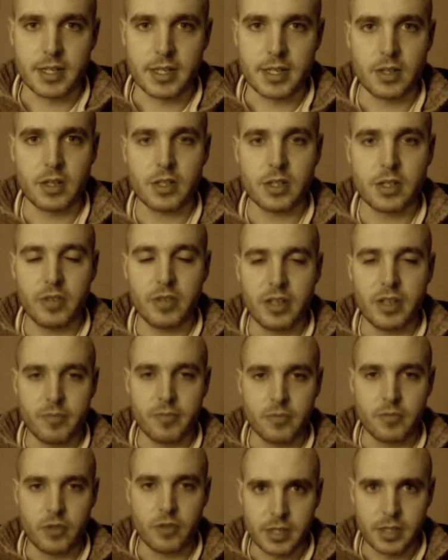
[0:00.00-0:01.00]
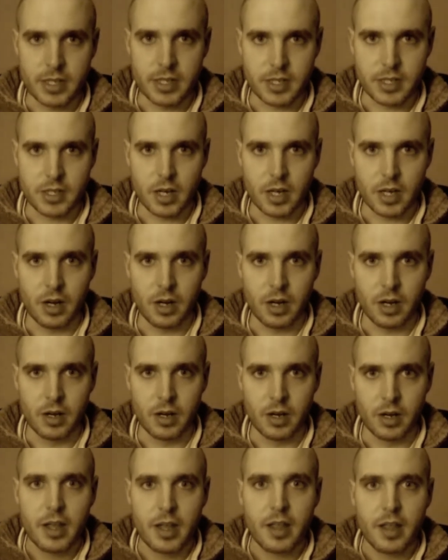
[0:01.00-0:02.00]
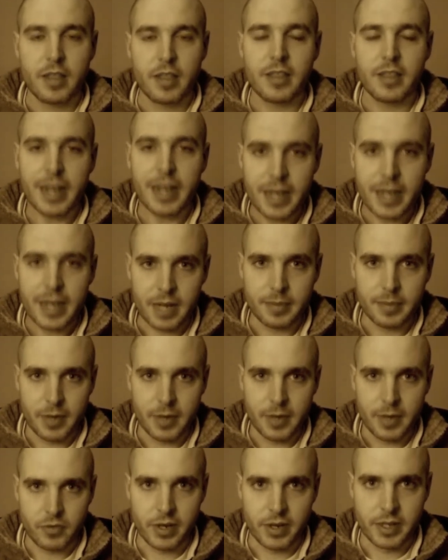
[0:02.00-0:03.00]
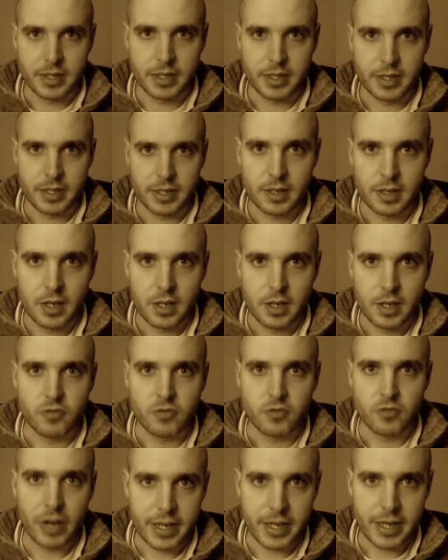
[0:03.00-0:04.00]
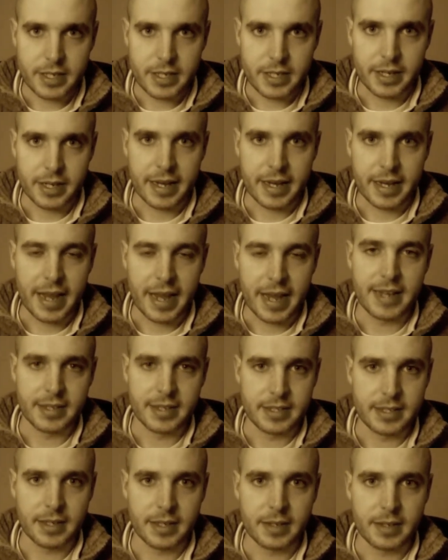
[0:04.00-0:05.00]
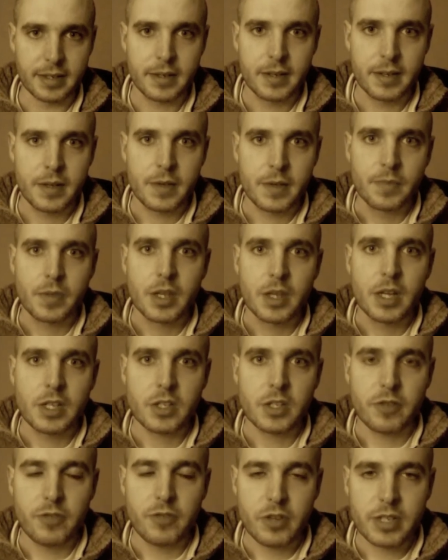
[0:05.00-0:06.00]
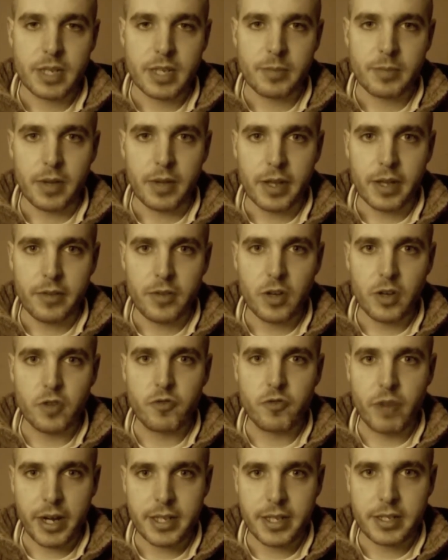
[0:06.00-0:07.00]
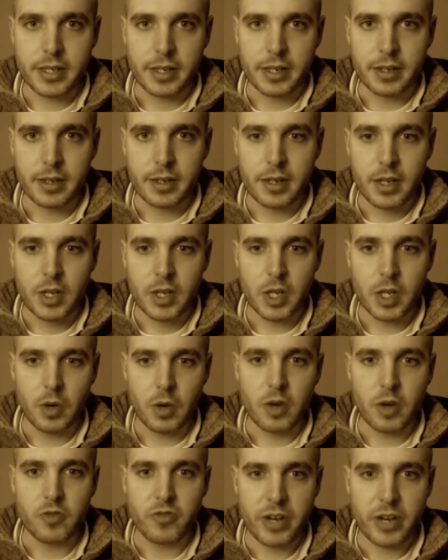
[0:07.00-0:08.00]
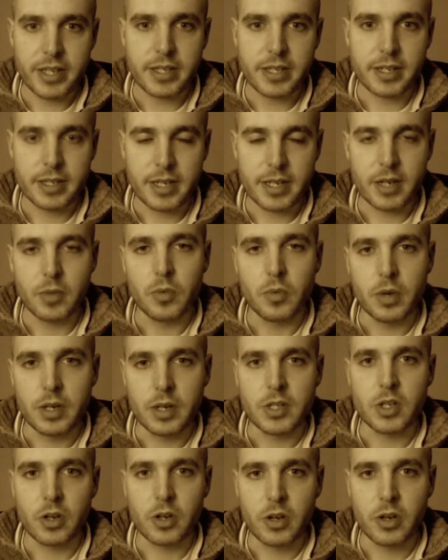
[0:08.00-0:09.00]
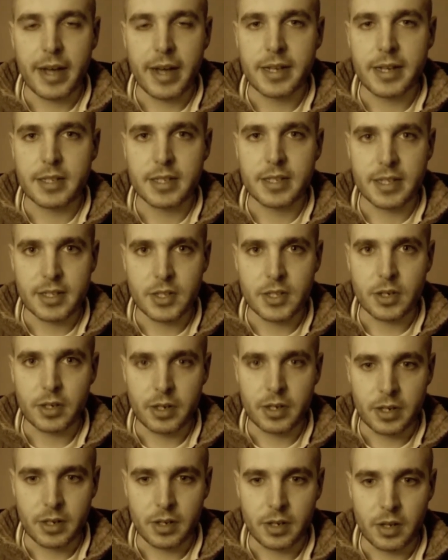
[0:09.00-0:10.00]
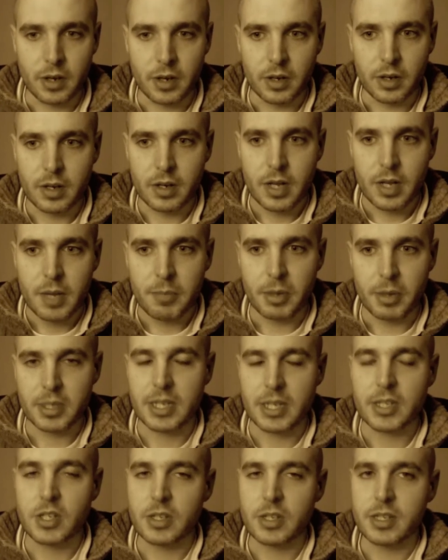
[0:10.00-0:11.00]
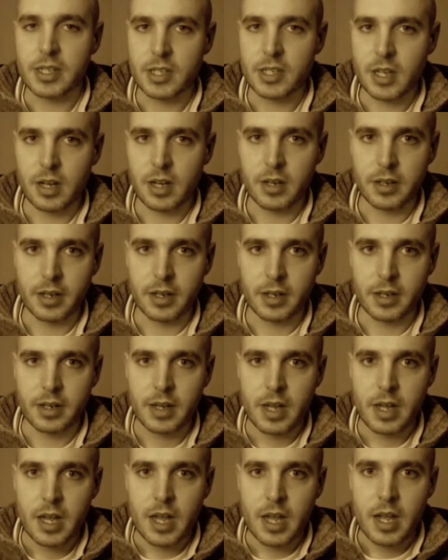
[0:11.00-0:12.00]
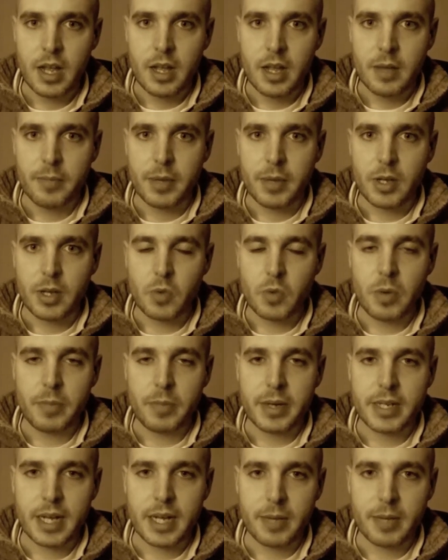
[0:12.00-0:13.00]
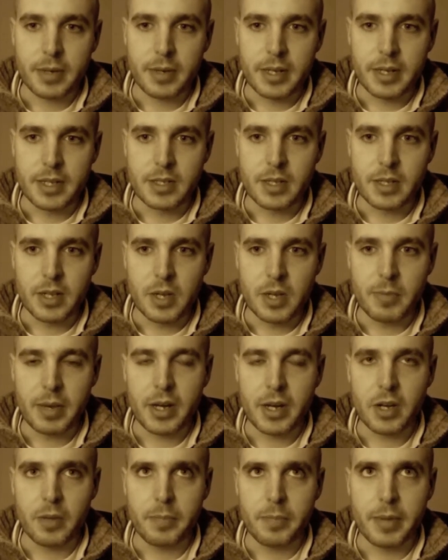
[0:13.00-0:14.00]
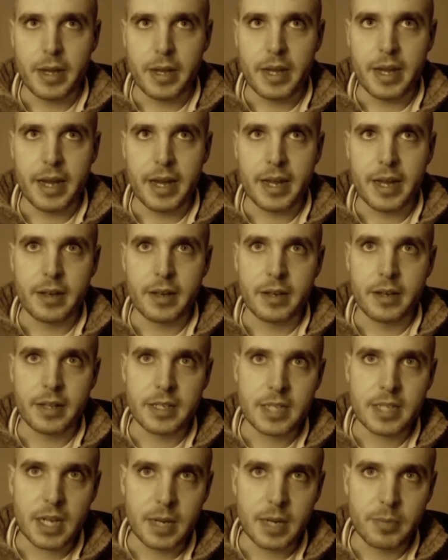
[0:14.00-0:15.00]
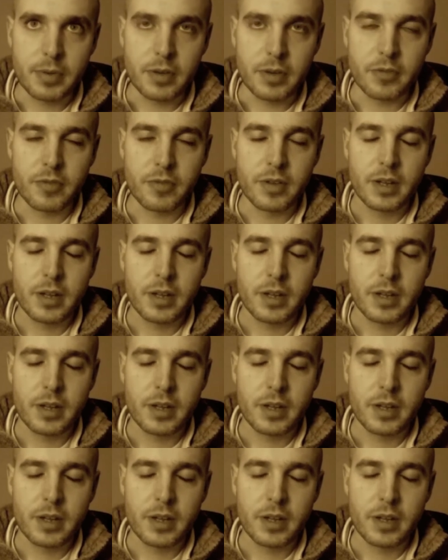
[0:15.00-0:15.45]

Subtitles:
And those 3 different processes are thinking about writing, writing, and editing. So for example, if you're writing, you are writing down words. You're not editing as you're going along, because that's just disheartening. Because what might happen is that you might not be in the type of